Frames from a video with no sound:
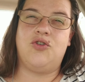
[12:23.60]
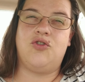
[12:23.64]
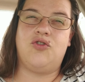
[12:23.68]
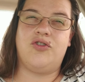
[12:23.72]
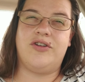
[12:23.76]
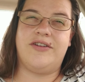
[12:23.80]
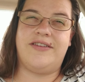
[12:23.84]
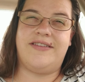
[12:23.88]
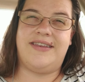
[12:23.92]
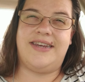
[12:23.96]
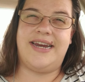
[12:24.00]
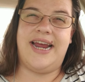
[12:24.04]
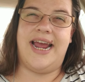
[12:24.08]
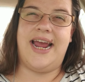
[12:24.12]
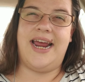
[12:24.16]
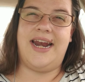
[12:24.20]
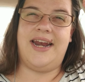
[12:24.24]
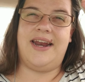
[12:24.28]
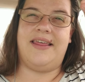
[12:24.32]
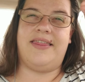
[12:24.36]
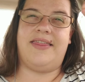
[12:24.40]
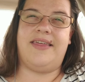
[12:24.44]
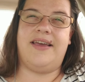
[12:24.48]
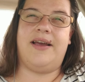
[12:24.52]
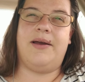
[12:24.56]

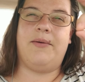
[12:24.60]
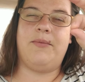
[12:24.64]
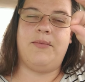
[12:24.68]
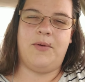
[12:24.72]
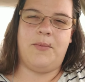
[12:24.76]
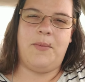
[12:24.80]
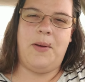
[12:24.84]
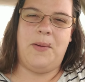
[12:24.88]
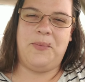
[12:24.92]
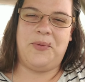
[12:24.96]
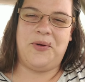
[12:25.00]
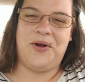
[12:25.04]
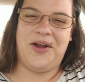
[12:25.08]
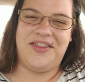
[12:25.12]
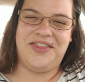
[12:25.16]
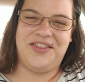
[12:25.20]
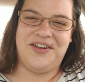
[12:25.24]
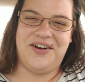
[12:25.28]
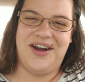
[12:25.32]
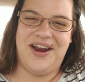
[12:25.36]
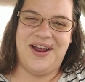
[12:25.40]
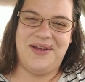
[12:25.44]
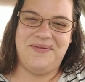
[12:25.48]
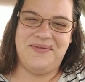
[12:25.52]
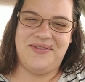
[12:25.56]
Tristan, I think I'm remembering
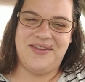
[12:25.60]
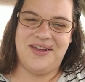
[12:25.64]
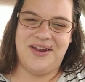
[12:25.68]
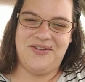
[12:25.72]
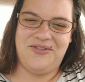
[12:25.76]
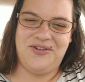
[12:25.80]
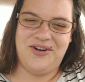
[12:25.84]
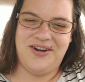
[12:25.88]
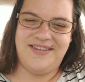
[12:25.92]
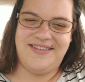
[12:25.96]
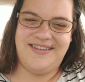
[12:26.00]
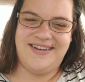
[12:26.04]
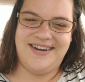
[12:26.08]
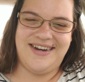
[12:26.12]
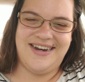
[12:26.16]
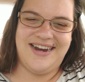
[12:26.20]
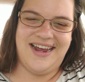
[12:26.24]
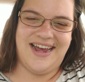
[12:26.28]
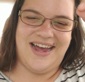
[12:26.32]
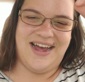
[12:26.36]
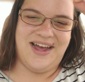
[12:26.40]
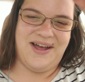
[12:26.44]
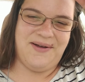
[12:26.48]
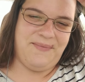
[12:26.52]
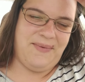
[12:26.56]
their names, Tristan,
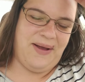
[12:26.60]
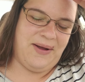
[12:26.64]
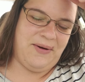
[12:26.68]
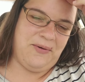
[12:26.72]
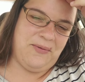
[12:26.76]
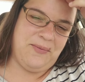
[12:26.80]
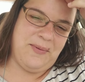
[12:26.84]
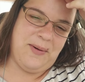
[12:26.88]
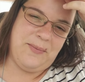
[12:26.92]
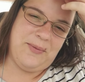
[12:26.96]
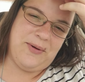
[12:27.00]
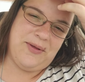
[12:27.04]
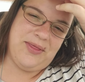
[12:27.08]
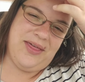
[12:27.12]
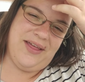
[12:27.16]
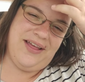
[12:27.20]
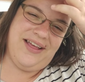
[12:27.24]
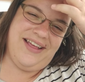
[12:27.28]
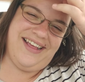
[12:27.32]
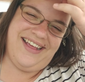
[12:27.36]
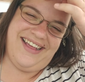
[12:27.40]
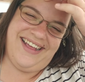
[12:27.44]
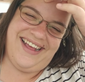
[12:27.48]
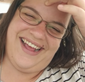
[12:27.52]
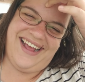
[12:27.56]
I remember
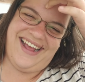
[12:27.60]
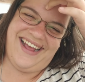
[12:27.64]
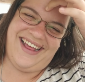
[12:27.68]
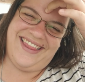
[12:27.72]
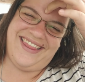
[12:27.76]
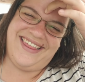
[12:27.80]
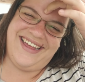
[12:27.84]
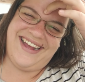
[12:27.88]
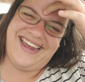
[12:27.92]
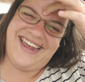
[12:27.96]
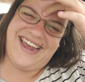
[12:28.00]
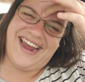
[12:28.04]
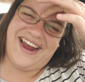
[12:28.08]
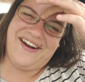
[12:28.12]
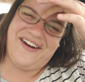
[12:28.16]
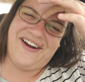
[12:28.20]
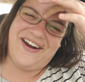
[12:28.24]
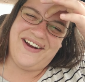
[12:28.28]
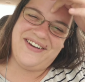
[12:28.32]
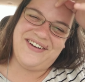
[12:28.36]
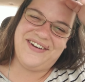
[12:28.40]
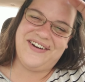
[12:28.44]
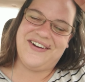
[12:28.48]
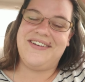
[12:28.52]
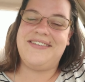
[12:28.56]
the
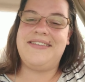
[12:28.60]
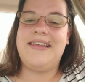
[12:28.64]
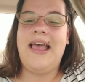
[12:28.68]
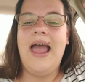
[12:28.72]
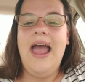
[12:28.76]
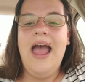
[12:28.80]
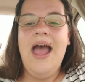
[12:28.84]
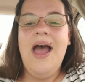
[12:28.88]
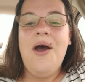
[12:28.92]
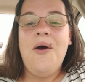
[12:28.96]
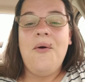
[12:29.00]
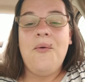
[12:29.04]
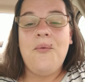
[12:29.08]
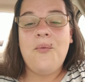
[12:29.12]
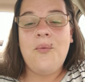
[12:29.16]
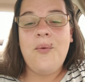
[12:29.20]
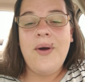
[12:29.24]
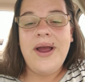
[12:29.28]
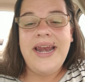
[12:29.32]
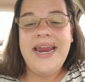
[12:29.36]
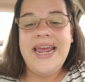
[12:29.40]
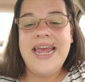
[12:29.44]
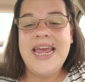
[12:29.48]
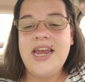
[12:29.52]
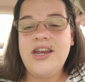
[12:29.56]
characters.
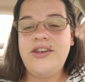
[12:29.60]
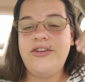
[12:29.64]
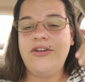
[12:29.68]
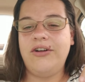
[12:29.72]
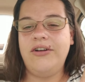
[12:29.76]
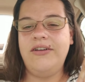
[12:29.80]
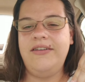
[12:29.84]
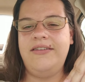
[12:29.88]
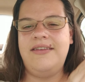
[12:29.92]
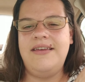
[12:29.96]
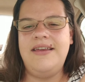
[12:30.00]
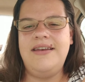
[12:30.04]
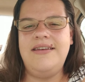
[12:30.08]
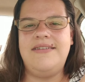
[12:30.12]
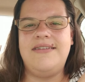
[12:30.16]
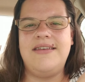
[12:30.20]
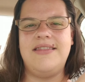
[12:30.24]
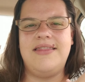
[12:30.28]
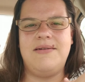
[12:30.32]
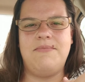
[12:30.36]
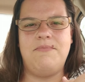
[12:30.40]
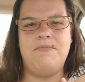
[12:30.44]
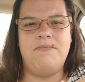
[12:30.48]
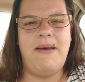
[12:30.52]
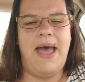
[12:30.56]
When he turns
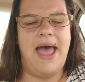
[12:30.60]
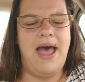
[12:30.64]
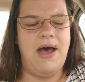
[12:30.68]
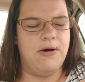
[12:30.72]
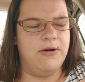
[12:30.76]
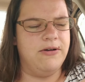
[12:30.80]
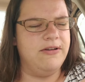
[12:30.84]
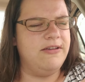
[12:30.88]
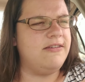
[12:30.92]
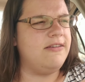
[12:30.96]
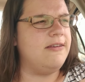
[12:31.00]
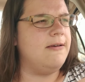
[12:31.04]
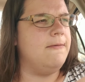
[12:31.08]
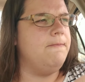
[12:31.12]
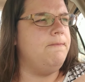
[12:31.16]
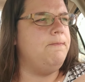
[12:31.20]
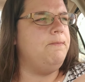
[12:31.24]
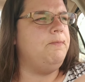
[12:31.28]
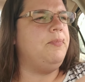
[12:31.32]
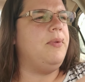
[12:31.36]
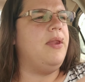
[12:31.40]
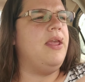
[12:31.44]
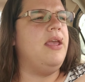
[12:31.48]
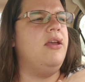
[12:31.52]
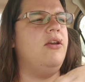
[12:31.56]
into the mouse,
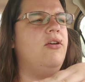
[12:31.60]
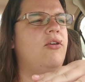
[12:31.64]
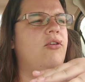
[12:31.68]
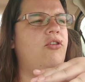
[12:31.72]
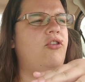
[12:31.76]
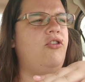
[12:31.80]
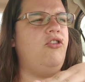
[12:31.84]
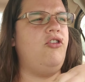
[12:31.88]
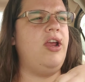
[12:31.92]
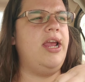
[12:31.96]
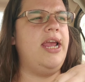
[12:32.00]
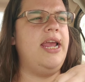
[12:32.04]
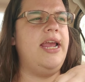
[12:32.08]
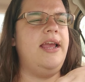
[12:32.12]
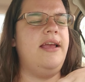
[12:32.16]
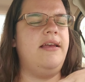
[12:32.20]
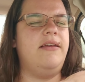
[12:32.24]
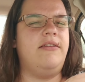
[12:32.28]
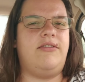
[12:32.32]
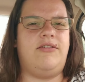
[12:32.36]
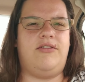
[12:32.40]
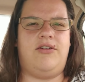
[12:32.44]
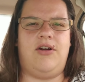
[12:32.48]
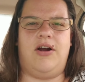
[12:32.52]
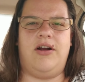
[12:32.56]
she
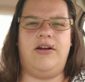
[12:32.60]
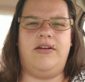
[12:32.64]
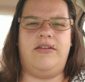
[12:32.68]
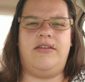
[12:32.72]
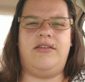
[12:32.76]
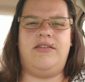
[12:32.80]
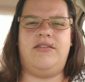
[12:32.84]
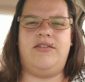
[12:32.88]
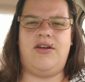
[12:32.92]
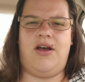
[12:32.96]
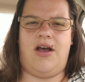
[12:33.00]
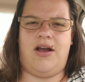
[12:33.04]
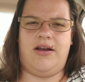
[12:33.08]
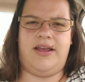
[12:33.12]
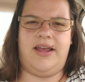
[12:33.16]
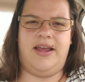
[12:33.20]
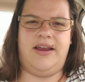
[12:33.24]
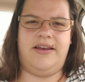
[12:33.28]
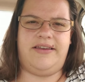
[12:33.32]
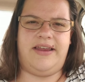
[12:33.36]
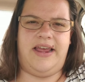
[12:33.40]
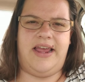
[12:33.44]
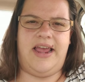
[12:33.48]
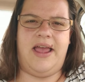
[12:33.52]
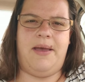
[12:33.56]
starts
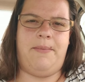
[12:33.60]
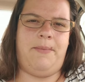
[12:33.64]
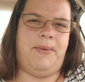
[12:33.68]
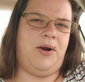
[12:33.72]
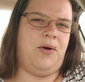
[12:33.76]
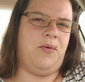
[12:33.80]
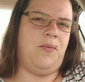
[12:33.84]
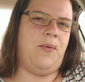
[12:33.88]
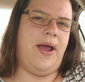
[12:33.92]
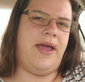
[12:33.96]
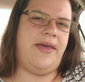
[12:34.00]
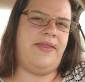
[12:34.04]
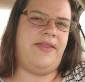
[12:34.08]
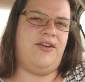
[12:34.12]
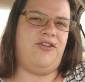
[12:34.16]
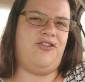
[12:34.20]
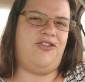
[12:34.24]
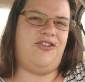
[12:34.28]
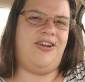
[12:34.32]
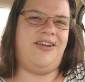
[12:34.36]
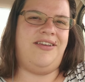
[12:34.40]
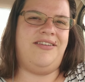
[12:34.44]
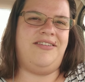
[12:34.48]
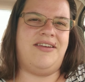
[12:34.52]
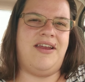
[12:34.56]
talking to him in a way that
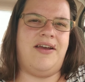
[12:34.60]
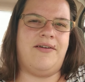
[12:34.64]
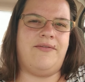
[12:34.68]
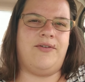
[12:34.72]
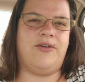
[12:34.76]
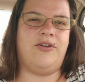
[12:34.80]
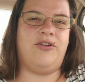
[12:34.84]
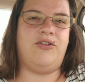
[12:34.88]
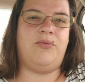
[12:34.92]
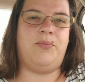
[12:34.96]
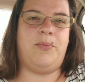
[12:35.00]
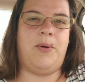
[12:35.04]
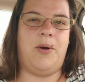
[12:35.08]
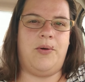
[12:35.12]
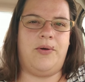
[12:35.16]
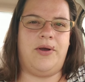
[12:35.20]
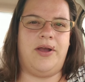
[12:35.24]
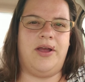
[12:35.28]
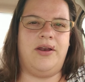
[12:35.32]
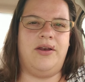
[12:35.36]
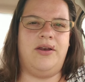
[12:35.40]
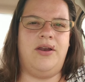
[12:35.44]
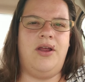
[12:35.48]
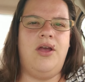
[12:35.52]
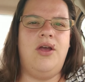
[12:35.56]
she's never
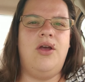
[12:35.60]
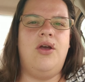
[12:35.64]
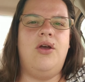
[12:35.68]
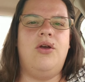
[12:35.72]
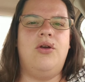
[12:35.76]
spoken